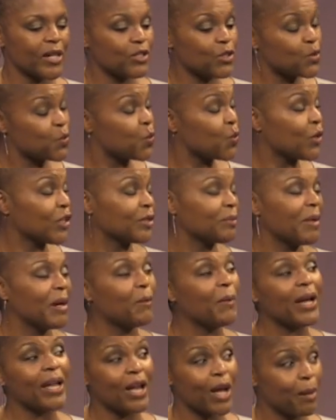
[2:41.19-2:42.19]
I just worked my
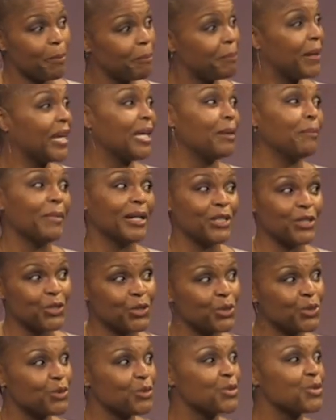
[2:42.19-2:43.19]
way up, paid my
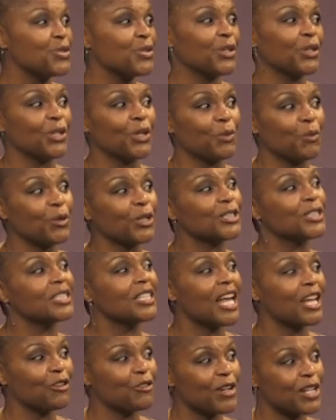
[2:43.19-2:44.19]
dues, you know, worked in a
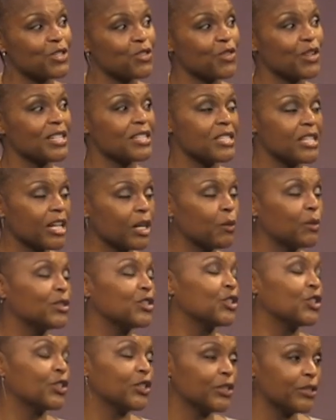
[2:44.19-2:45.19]
lot of restaurants there, went
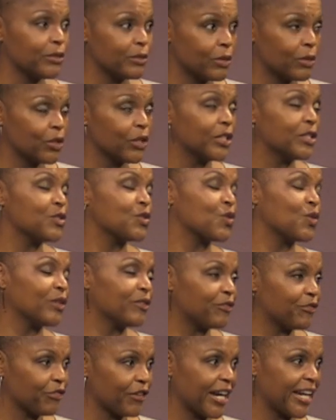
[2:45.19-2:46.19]
to cooking school
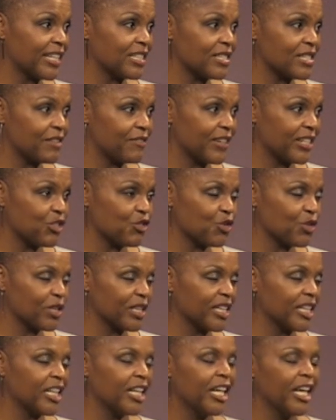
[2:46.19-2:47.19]
in France
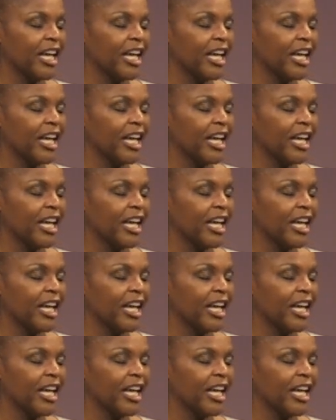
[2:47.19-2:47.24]
eventually.